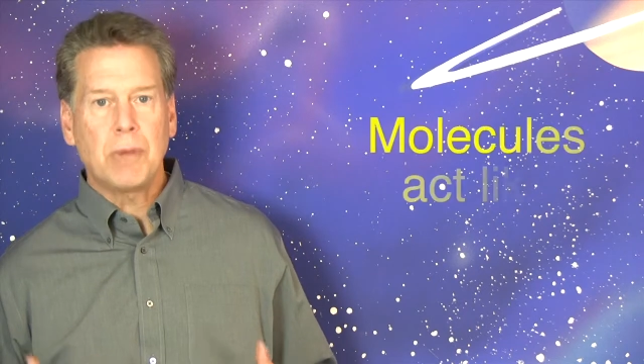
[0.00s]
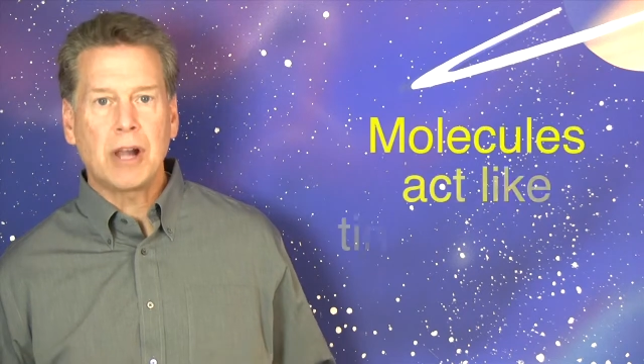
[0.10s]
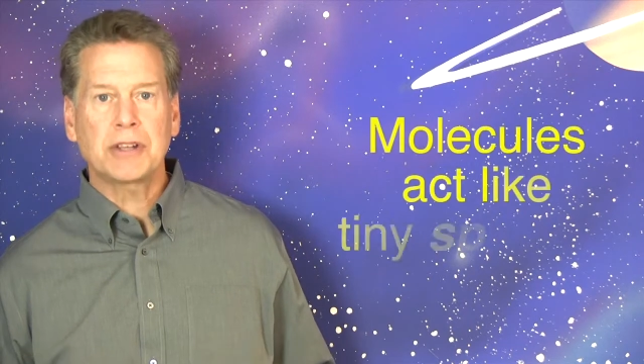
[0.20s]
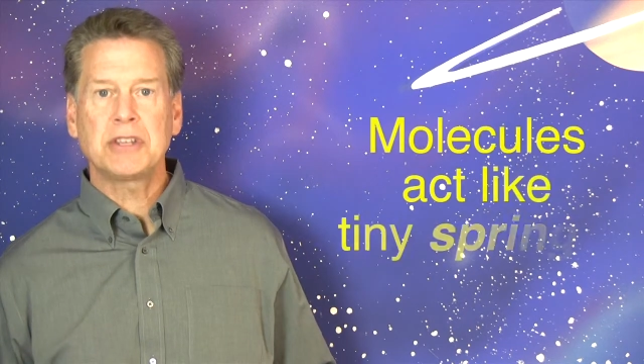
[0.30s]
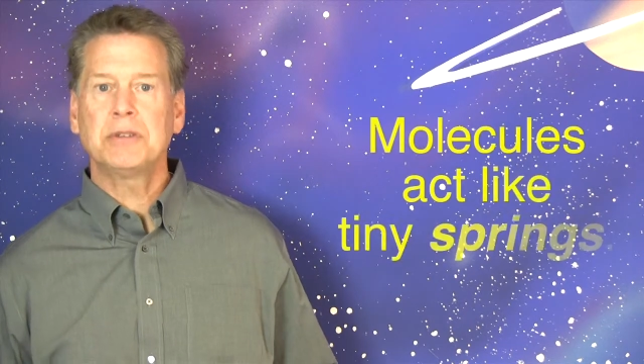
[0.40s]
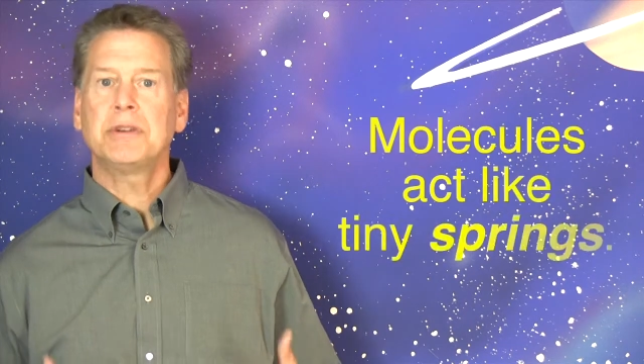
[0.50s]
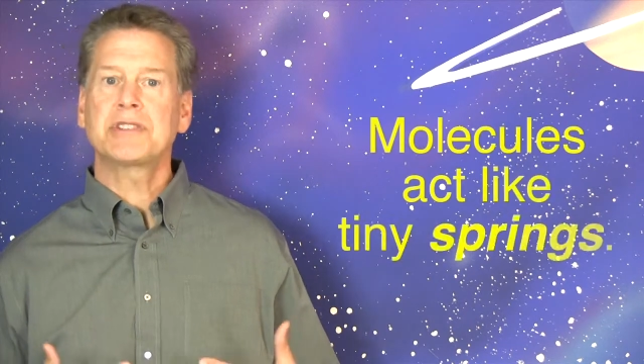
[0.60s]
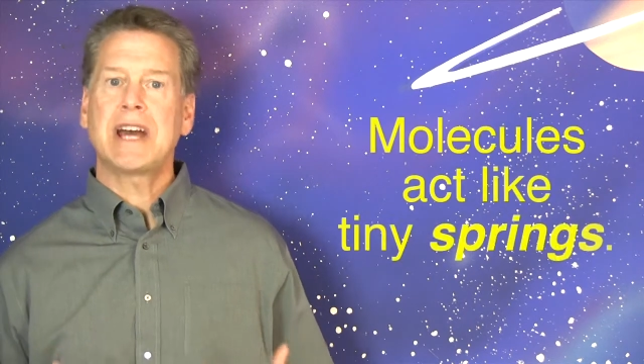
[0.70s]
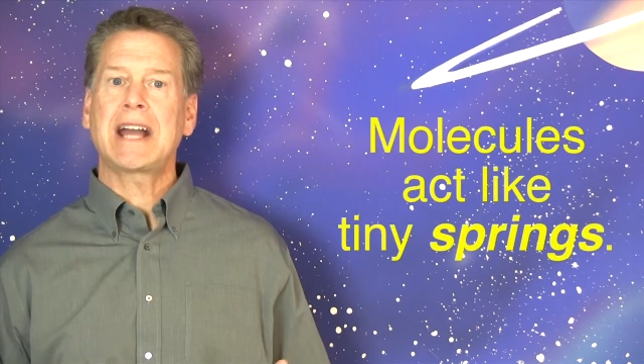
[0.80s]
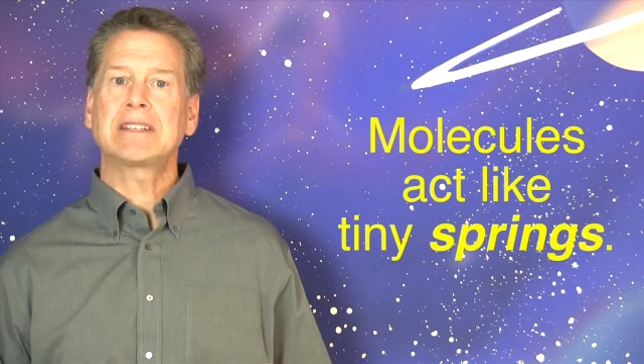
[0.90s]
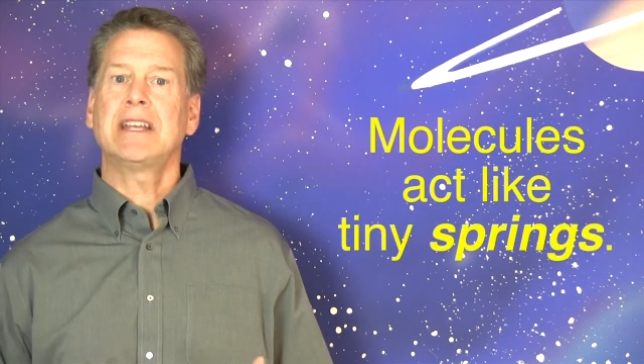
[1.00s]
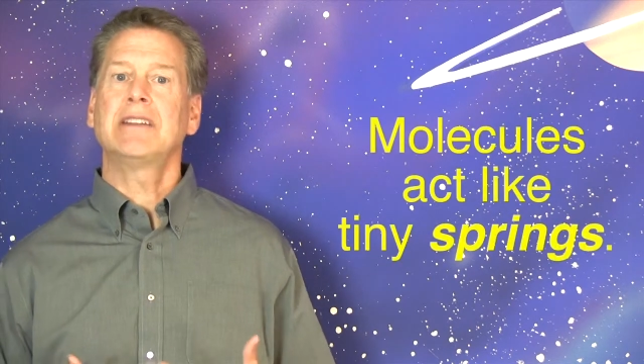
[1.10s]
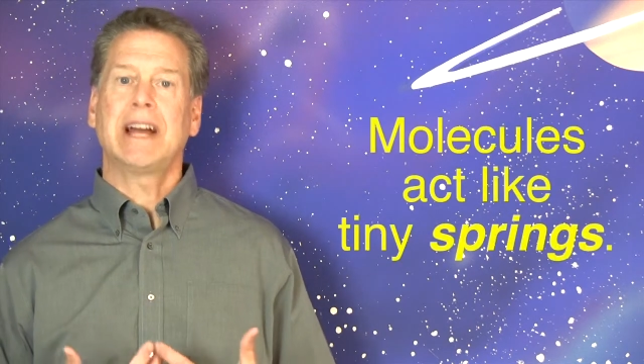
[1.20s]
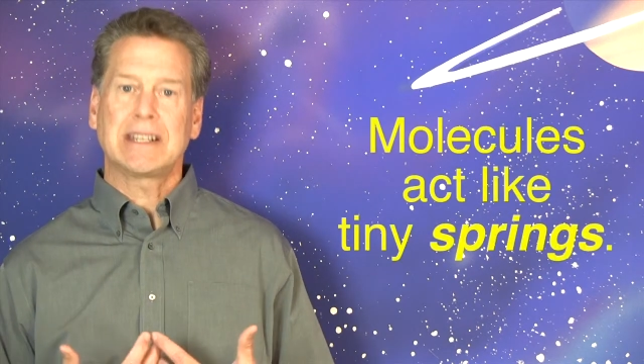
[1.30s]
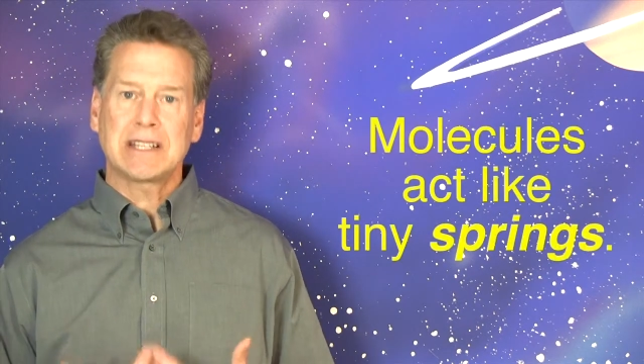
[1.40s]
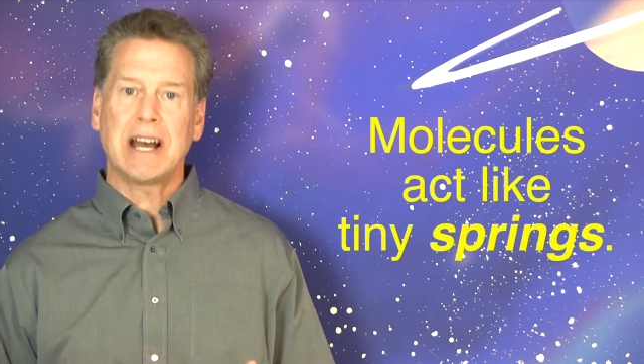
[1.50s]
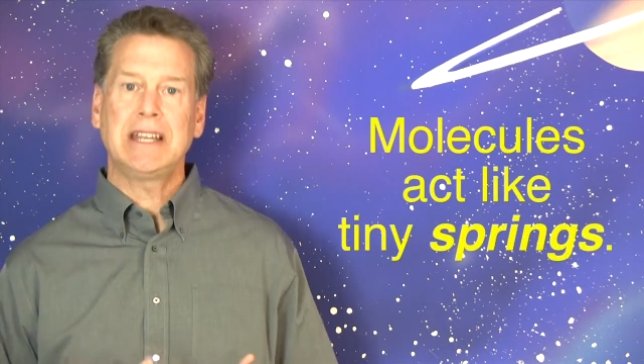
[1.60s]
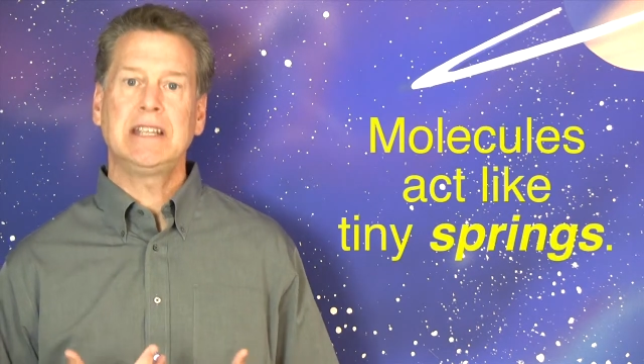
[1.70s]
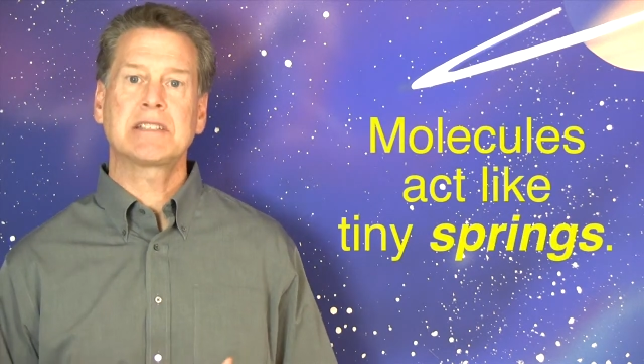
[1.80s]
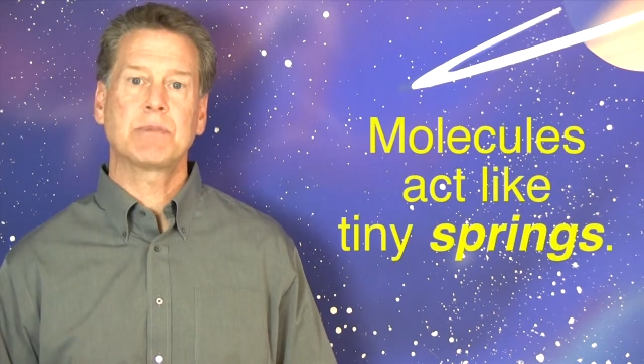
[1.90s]
molecules acting like
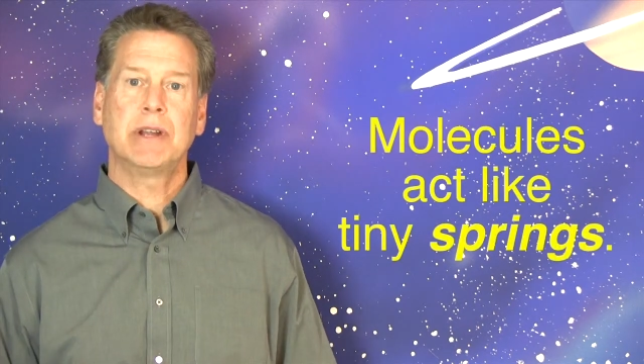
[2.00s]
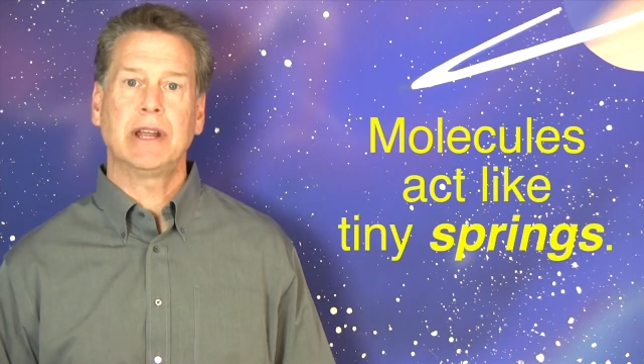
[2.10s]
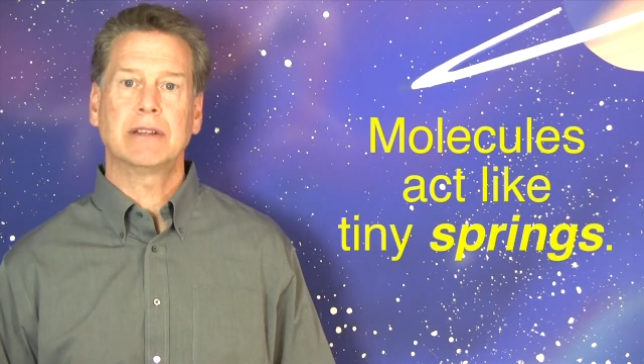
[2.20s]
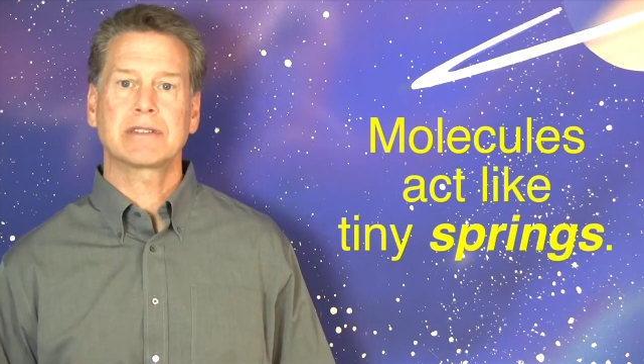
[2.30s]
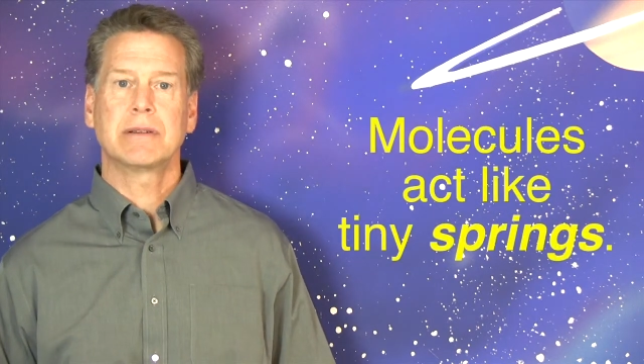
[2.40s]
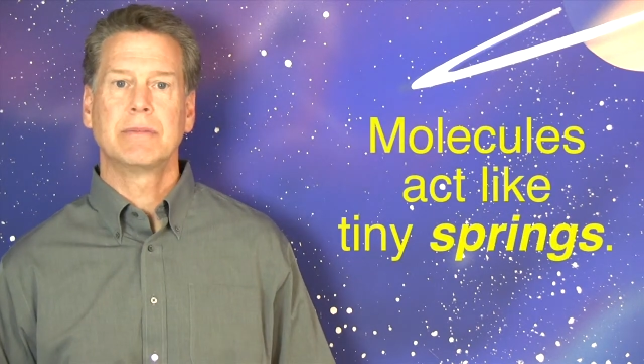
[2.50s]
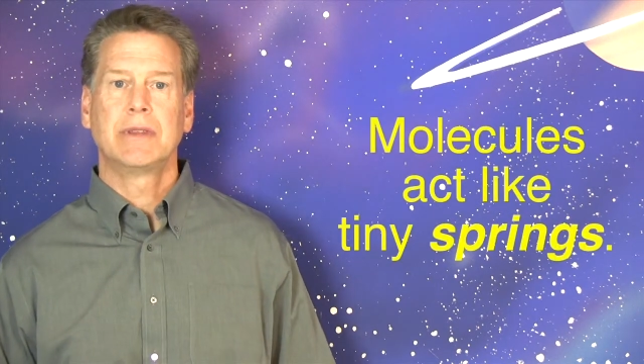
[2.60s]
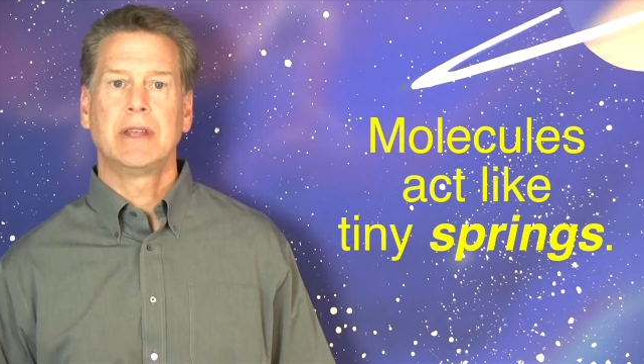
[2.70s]
tiny springs.